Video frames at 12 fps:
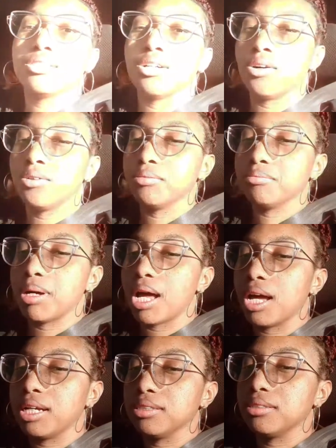Don't
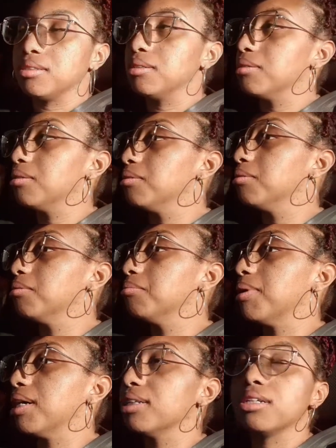mind
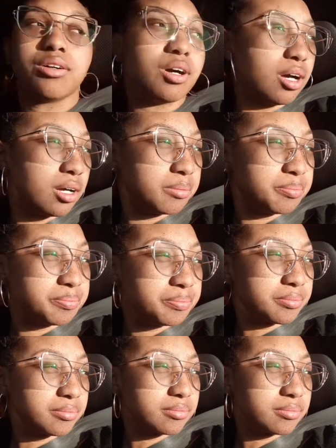my little um